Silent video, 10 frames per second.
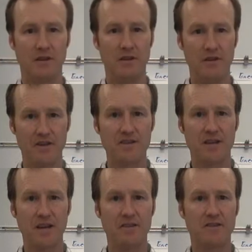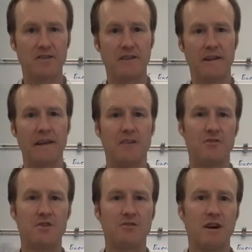In this case, the
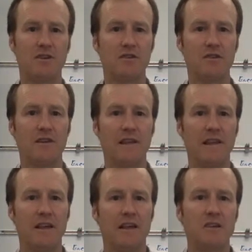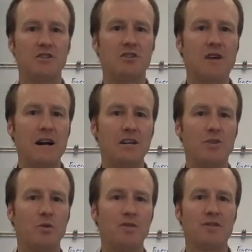striker is attracted
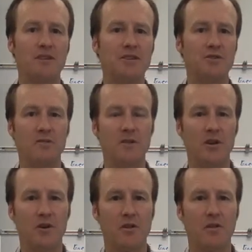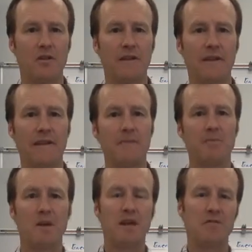towards the center of the Earth.
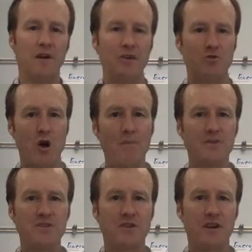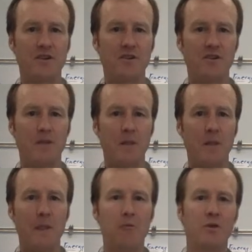If I drop the striker,
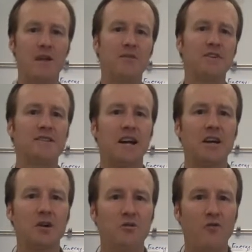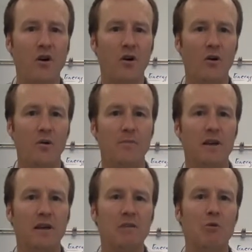with every second of fall,
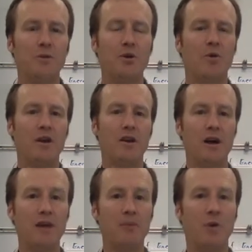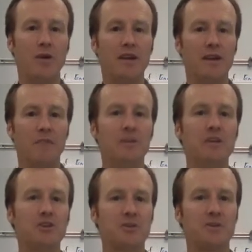it will be going 9.8
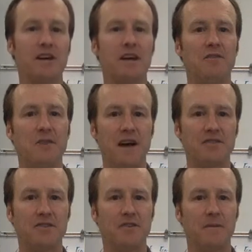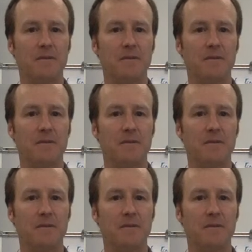meters per second faster.